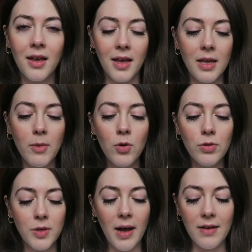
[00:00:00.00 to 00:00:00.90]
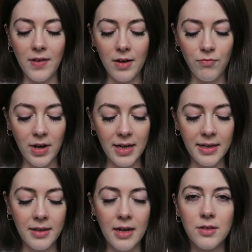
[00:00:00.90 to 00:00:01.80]
Hema also have a really
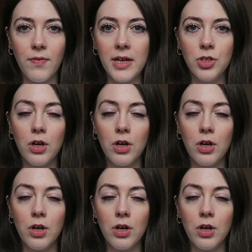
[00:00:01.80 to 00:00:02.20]
nice range